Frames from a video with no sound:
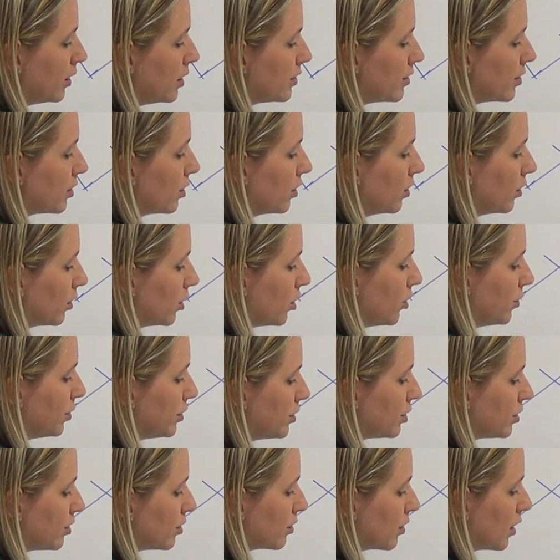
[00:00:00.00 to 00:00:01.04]
is
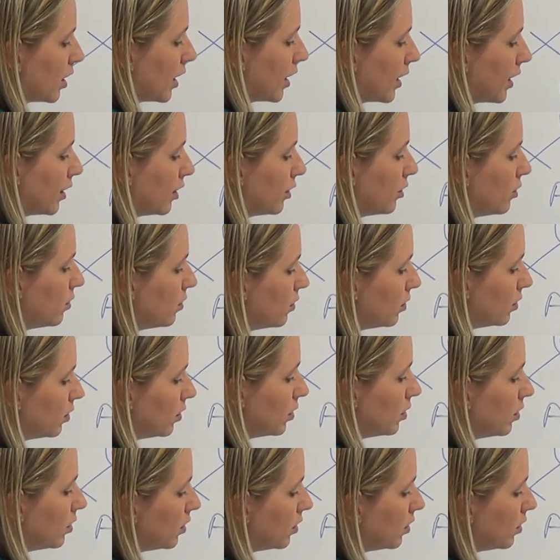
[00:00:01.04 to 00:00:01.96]
congruent to triangle